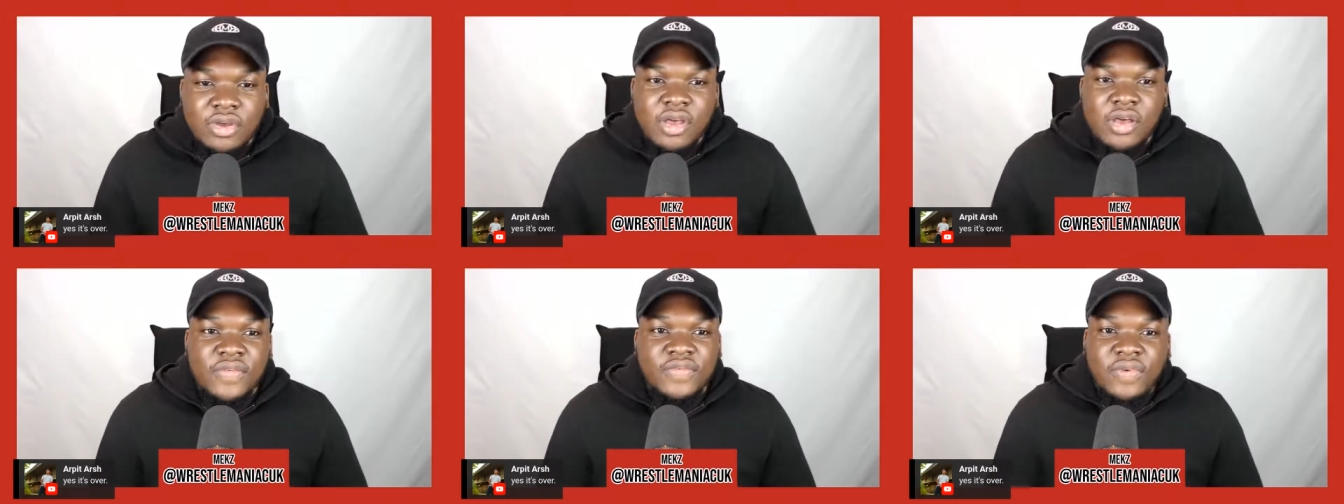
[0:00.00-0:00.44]

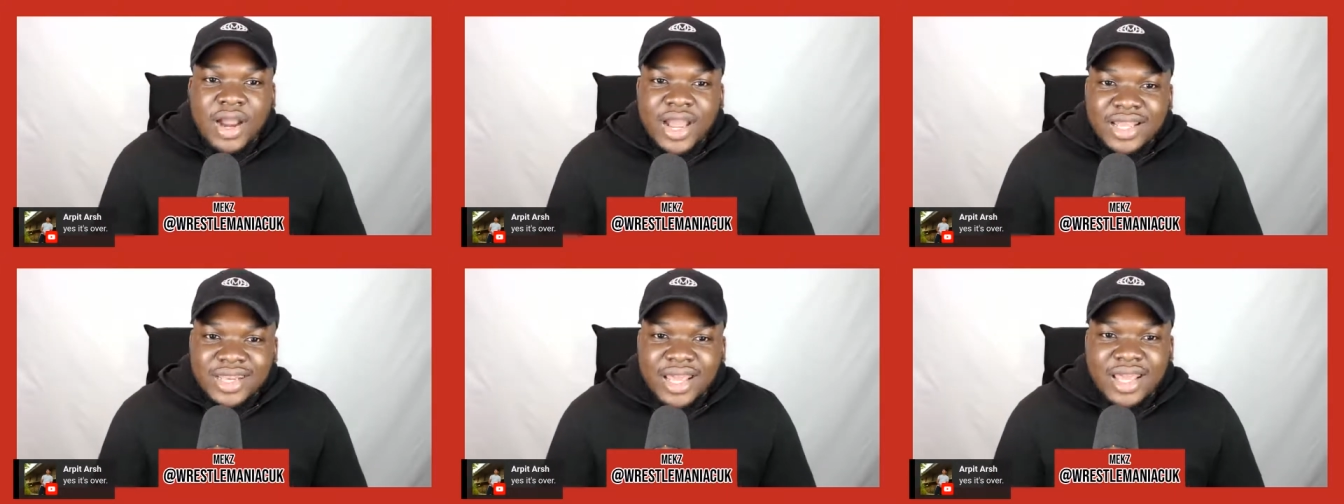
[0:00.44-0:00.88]

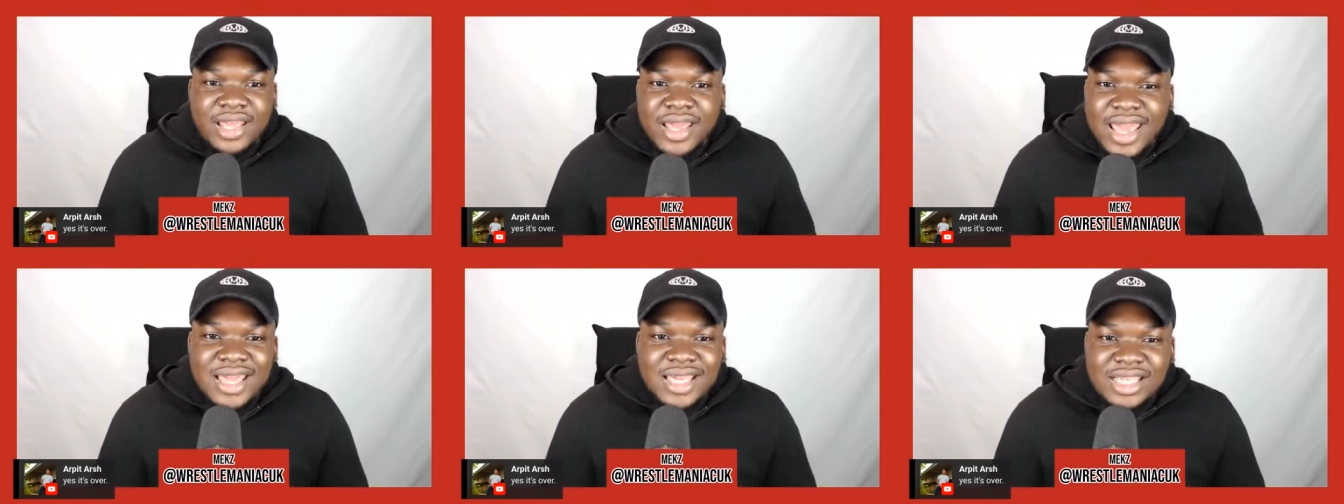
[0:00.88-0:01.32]
Friday,
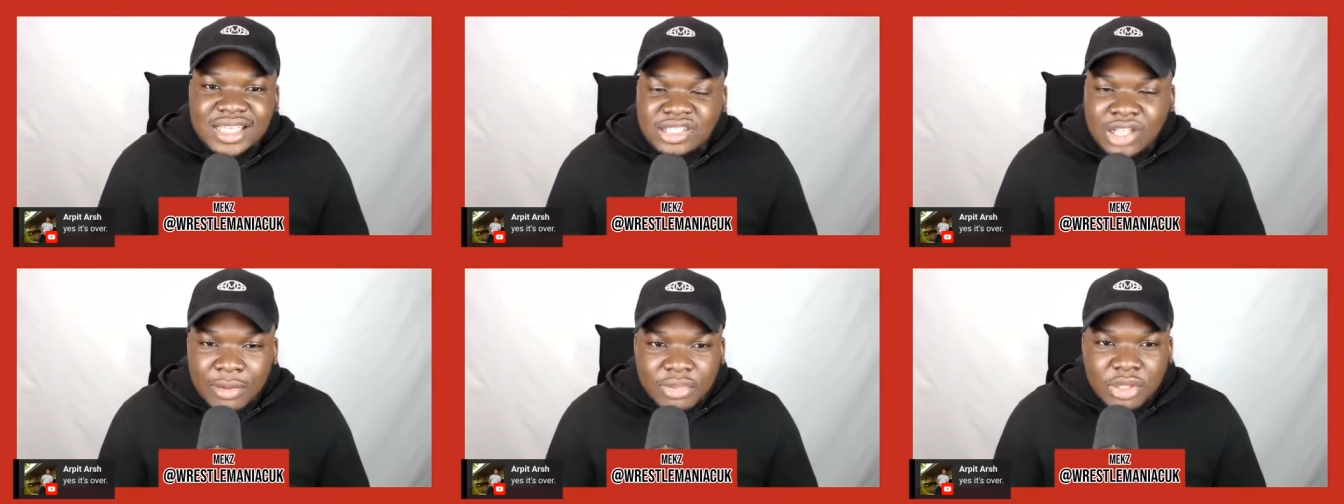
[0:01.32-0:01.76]

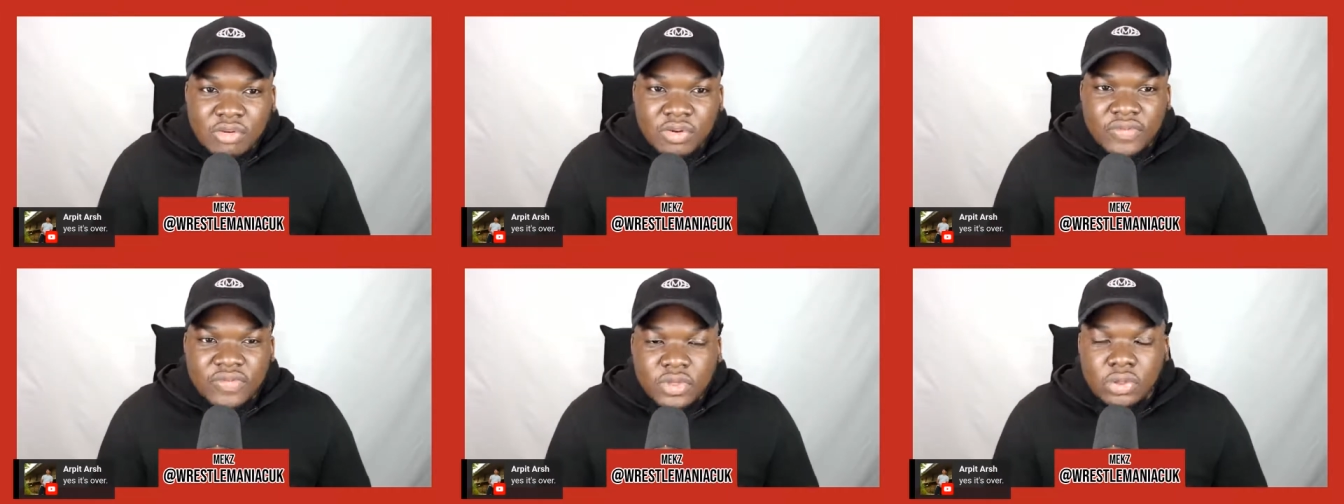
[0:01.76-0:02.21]
AEW
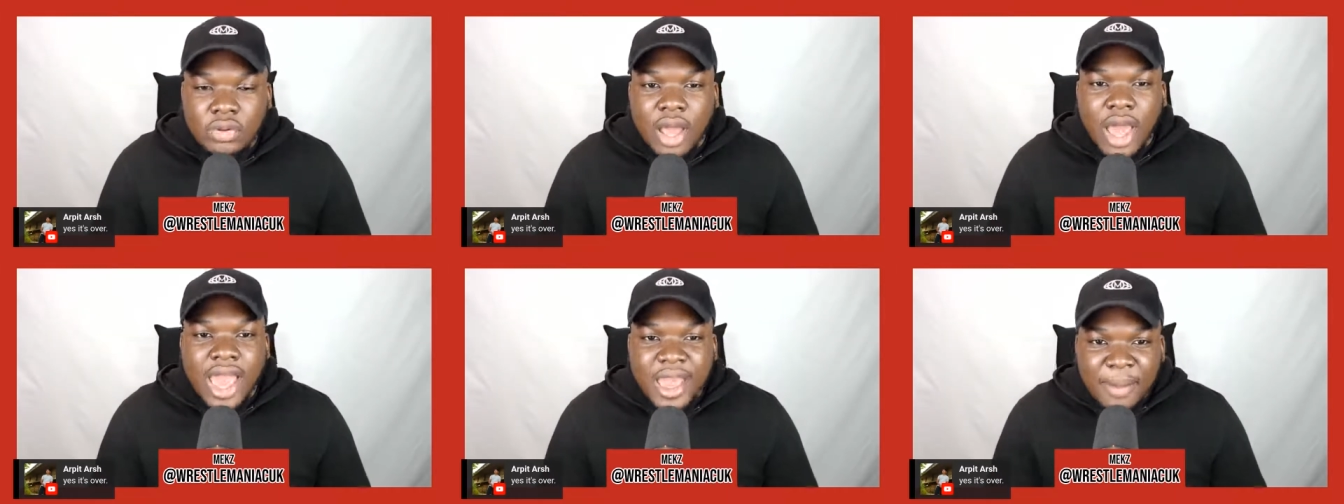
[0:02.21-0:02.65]
review.
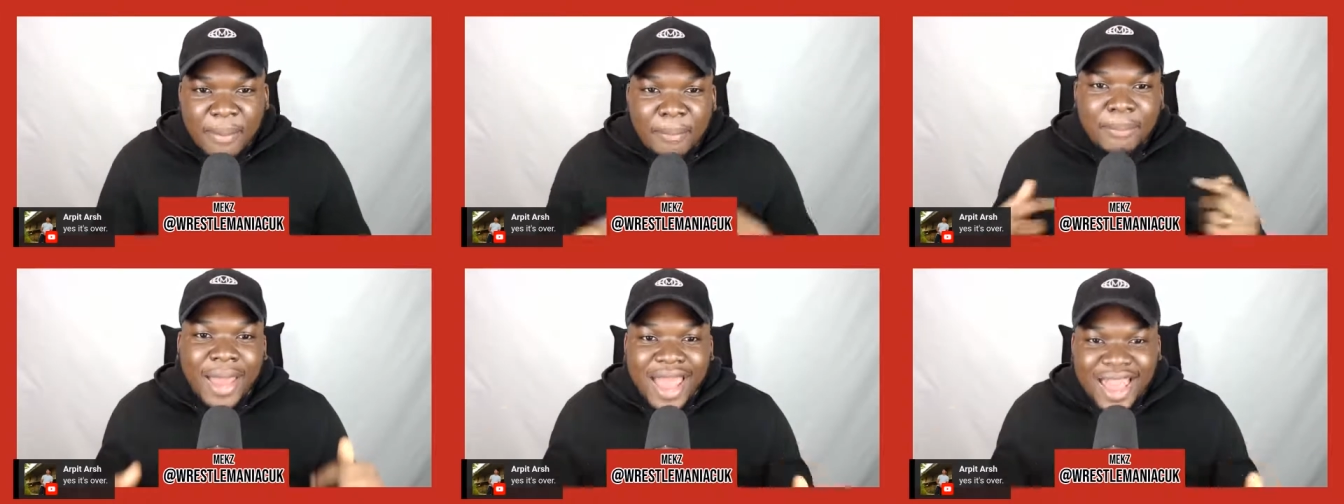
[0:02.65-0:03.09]
I am
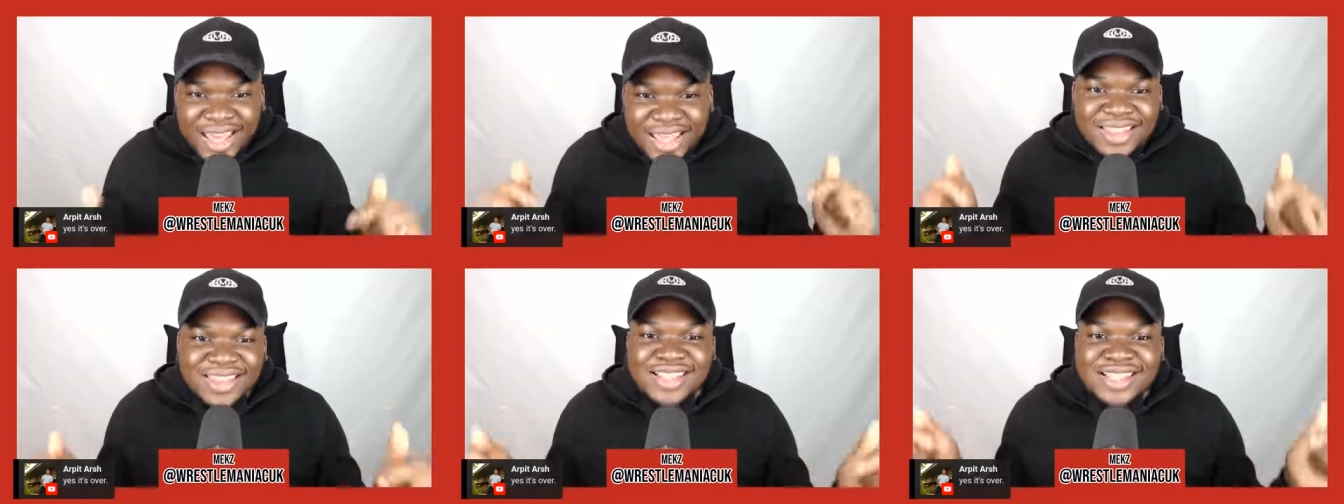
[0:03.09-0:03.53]
back
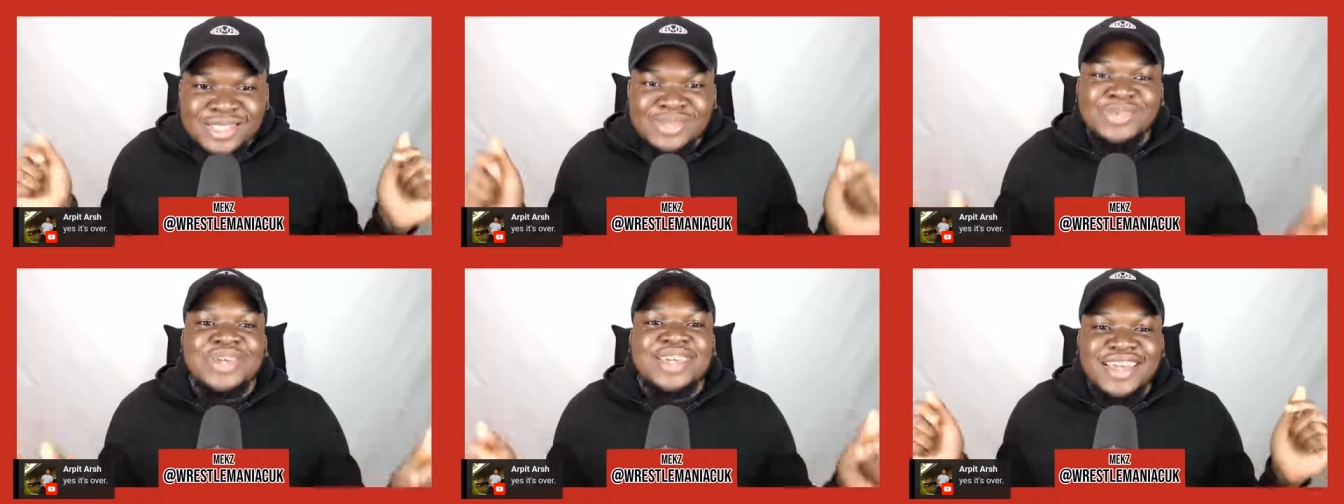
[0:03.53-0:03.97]
this
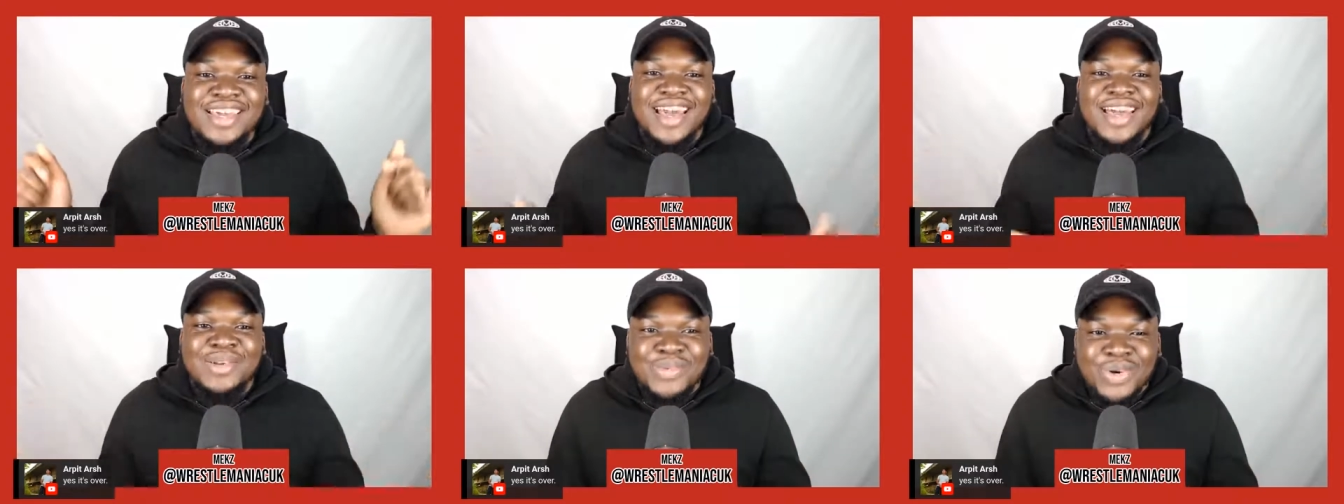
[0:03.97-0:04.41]
week
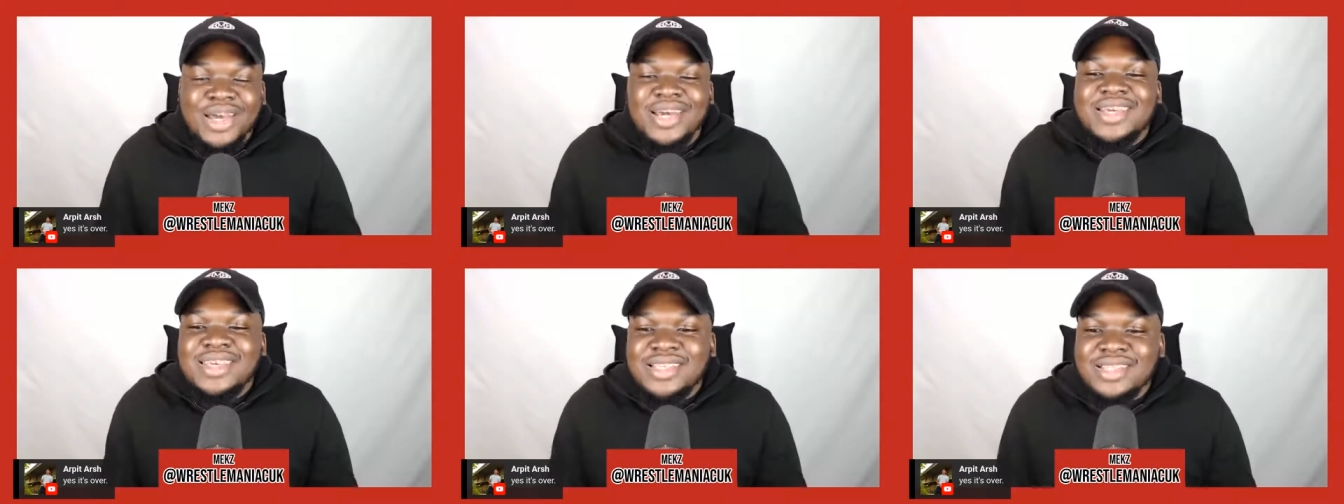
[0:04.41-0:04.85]
and
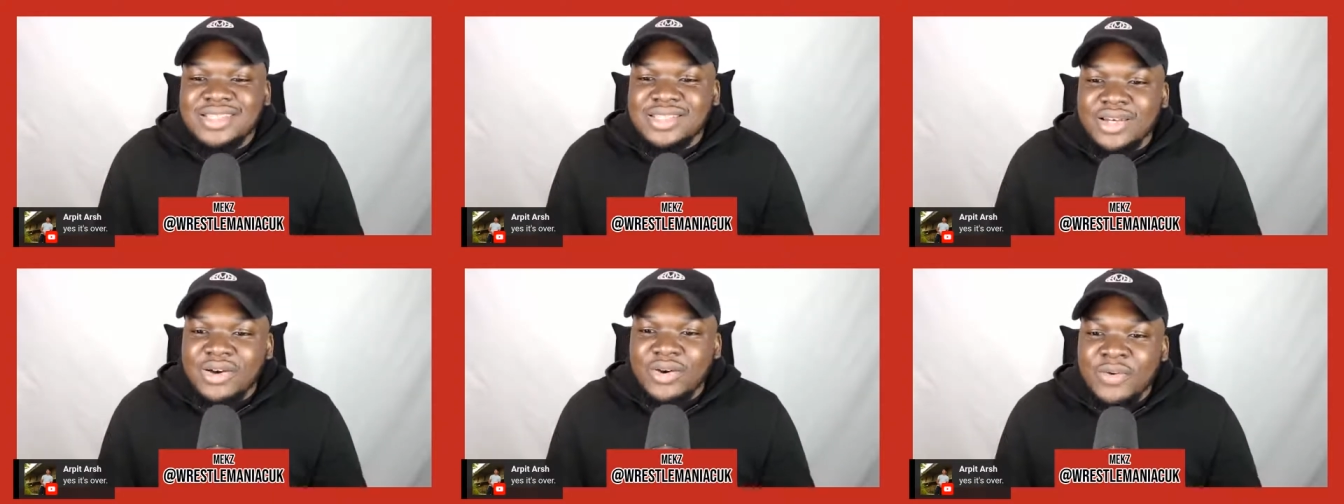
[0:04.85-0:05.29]
working.
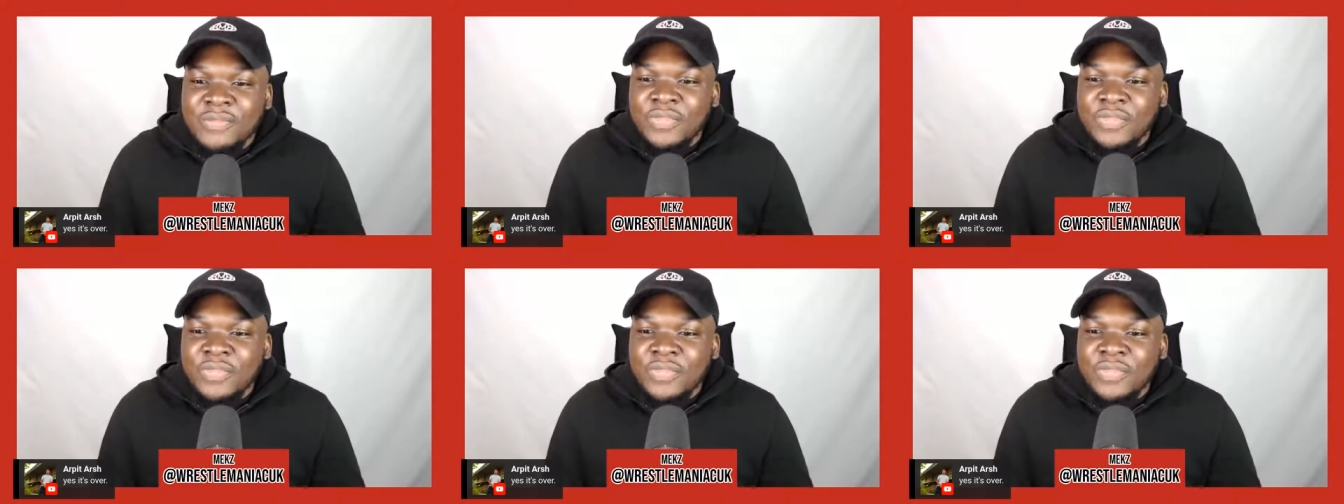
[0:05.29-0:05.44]
So